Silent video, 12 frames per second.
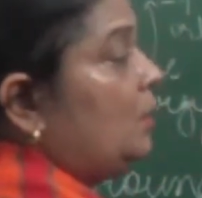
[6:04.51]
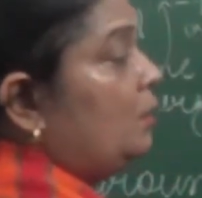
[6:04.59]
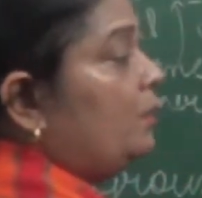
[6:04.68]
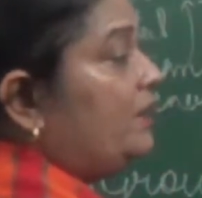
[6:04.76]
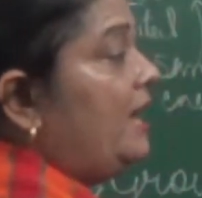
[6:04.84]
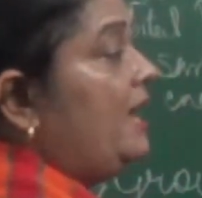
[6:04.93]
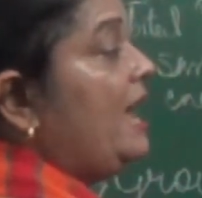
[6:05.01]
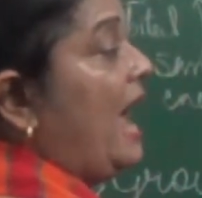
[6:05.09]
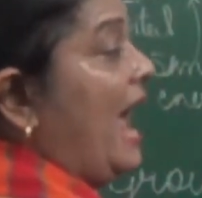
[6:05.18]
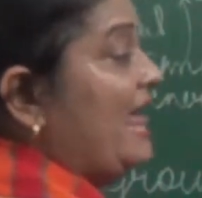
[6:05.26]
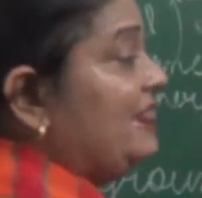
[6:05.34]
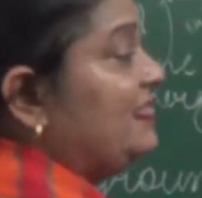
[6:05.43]
Okay,
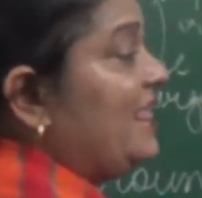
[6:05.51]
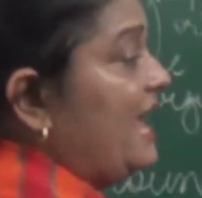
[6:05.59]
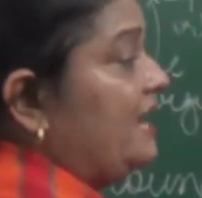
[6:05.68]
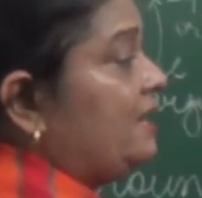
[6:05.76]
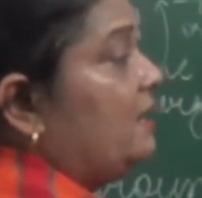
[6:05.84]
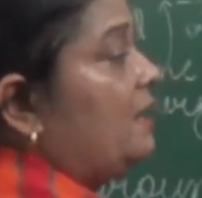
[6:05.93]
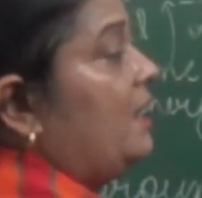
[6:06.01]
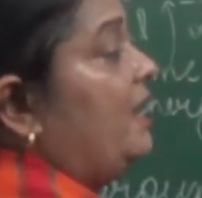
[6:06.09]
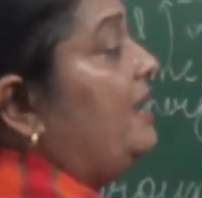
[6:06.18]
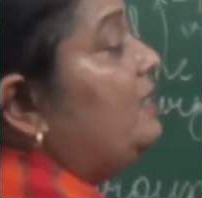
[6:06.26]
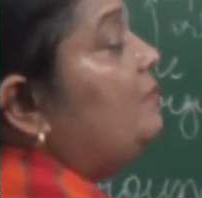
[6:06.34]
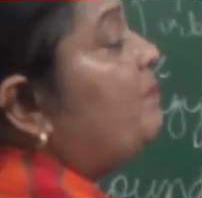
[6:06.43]
and then
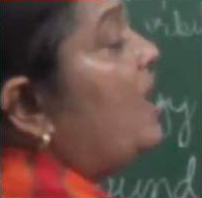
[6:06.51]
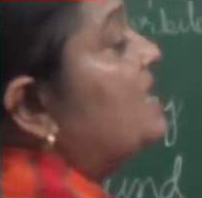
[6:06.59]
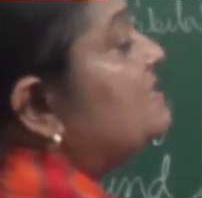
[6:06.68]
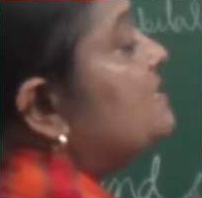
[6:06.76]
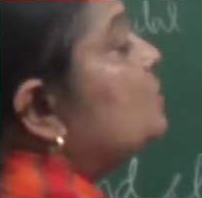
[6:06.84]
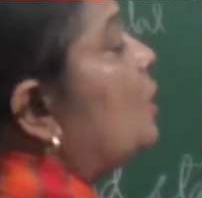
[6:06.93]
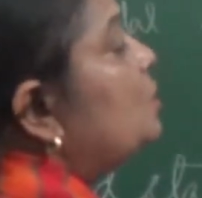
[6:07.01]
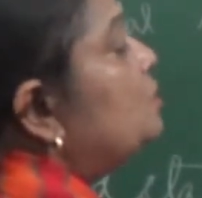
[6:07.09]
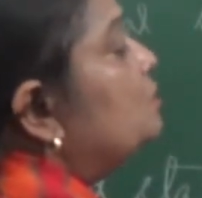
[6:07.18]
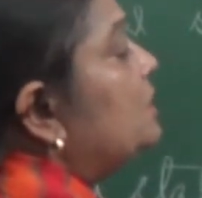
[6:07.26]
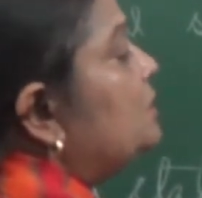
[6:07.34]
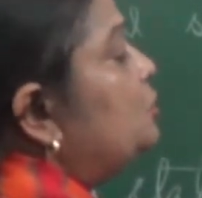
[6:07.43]
it passes on
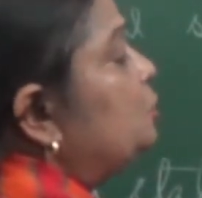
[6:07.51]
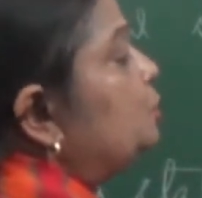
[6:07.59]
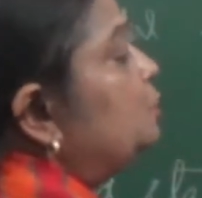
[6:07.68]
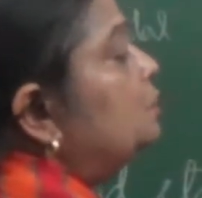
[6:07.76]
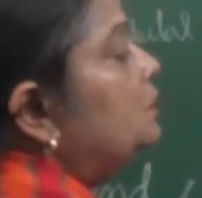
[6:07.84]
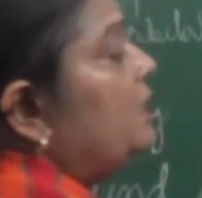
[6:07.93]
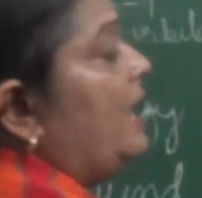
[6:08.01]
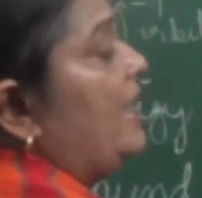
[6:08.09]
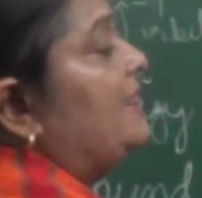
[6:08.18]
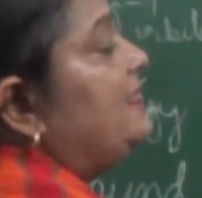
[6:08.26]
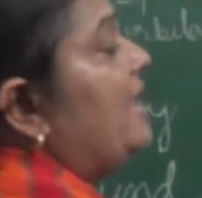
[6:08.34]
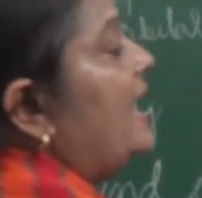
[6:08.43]
to the 2,
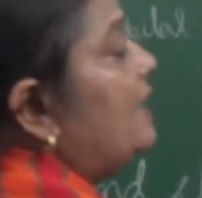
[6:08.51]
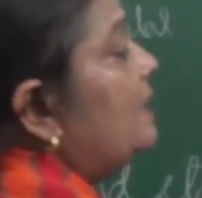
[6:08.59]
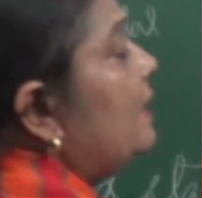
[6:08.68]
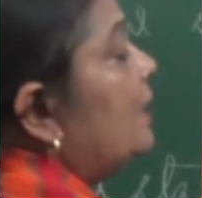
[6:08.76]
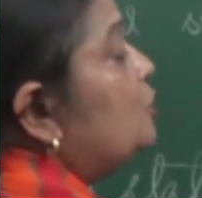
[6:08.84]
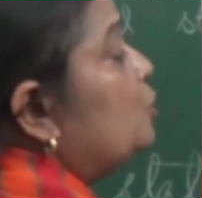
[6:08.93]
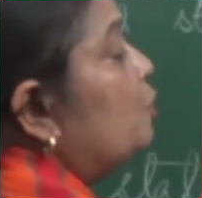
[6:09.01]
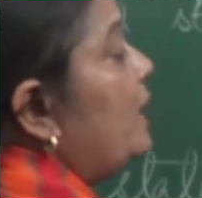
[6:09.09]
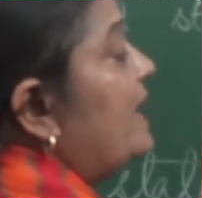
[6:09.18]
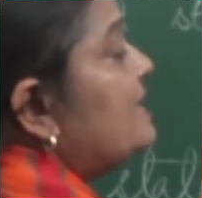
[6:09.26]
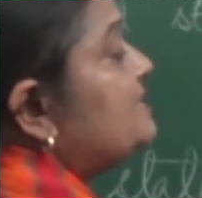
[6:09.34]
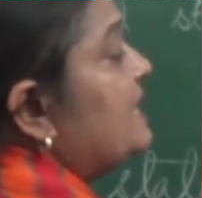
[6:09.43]
and then
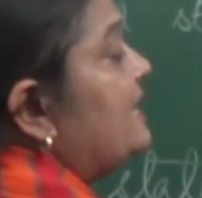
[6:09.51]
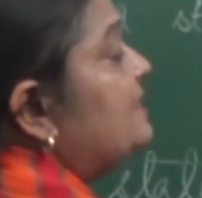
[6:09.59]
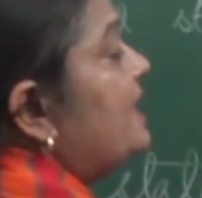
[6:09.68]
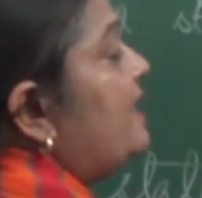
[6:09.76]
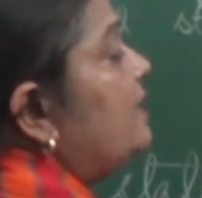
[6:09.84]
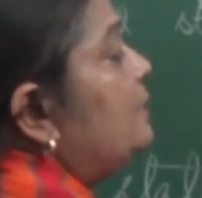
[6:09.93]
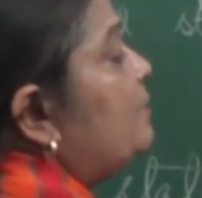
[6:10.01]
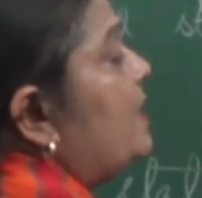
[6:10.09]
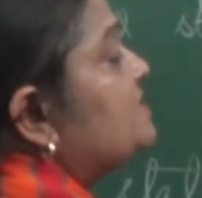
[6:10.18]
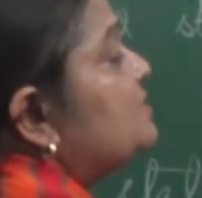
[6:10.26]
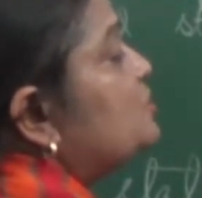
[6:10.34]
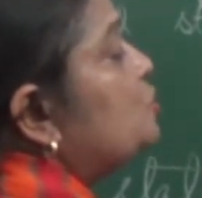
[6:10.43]
2s, and then it
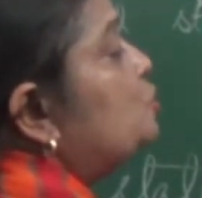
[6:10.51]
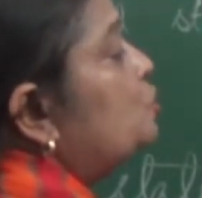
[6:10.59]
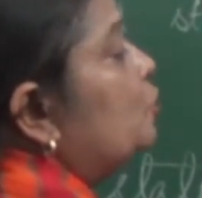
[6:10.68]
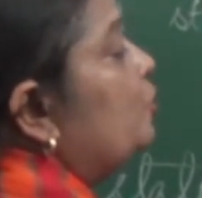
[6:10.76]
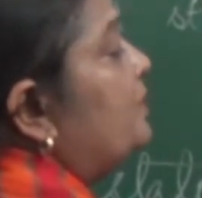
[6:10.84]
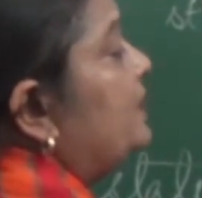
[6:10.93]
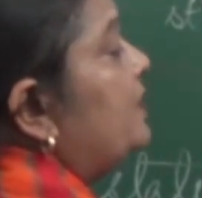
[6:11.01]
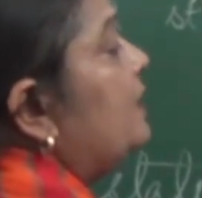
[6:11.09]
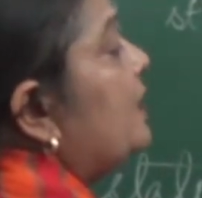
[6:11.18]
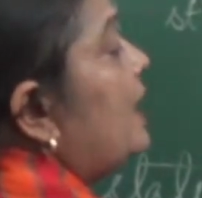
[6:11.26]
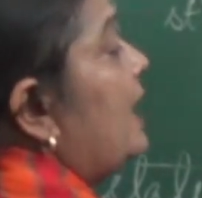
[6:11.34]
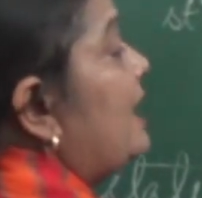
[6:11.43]
passes to 2p.
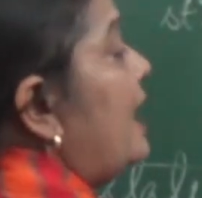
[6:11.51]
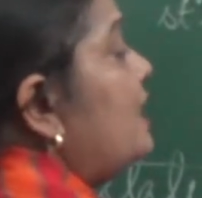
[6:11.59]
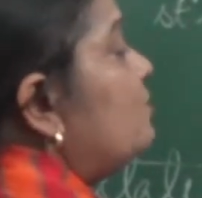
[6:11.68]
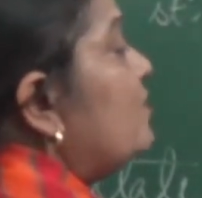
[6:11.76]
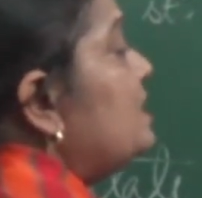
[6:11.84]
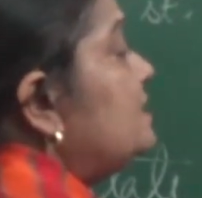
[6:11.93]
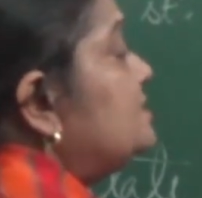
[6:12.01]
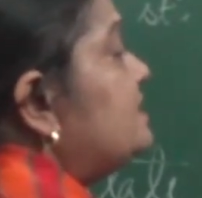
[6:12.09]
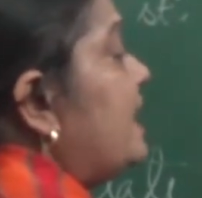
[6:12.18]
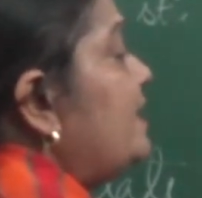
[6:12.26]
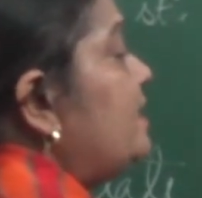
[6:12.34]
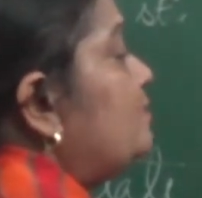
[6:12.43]
Likewise,
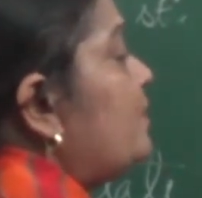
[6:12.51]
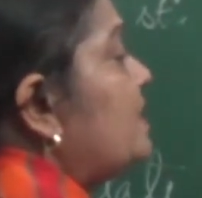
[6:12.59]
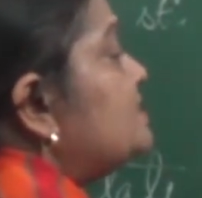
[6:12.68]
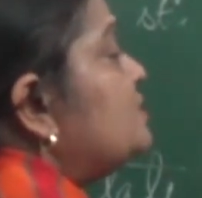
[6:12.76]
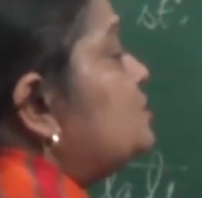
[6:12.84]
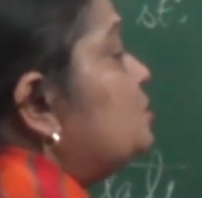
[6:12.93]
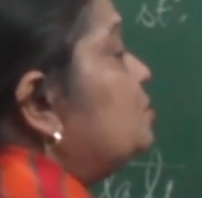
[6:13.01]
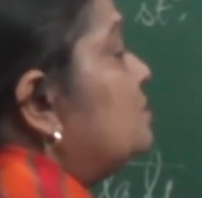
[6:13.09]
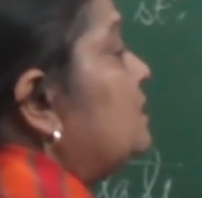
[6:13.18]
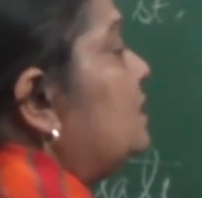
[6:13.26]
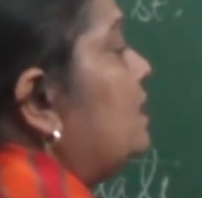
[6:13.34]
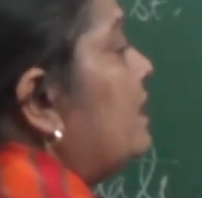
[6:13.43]
then it passes to
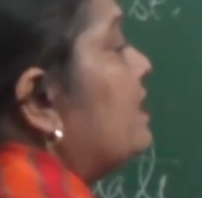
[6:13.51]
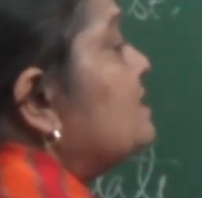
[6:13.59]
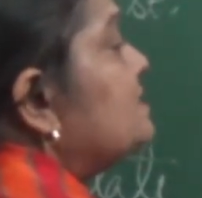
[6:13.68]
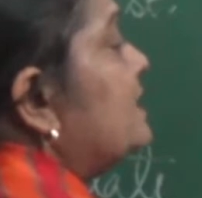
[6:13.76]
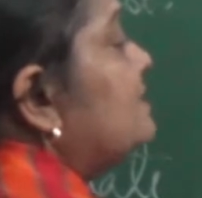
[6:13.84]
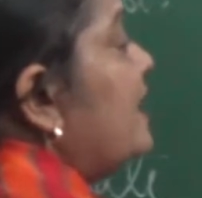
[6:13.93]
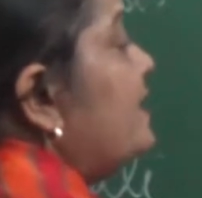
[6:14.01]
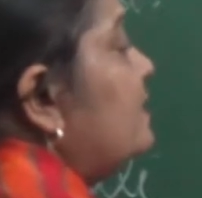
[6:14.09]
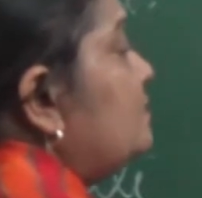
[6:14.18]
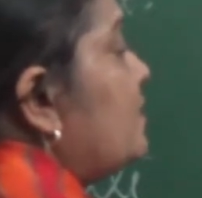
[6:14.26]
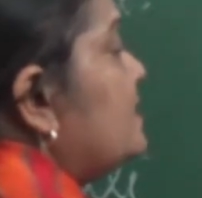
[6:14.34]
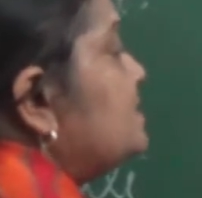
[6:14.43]
3s, and then
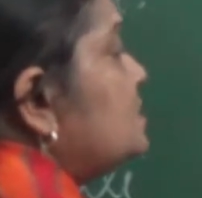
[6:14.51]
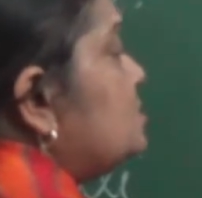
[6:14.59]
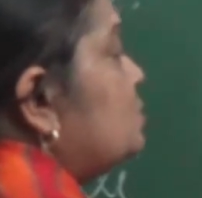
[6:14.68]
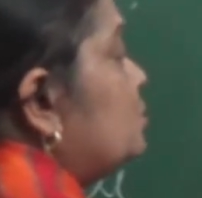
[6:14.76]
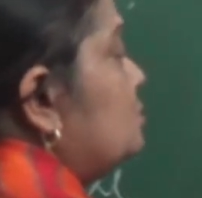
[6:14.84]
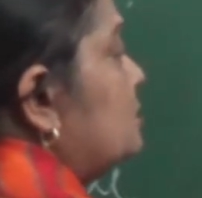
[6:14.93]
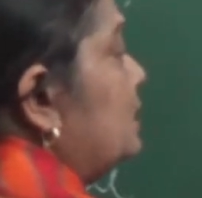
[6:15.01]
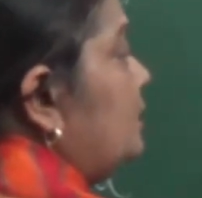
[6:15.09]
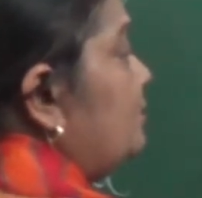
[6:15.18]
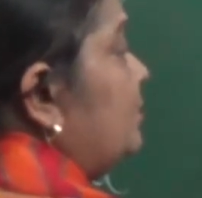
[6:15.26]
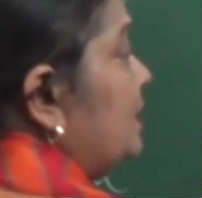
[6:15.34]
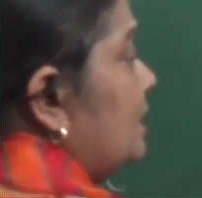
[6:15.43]
it passes to
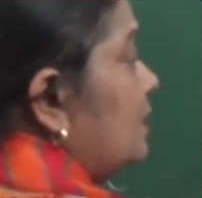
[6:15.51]
3p.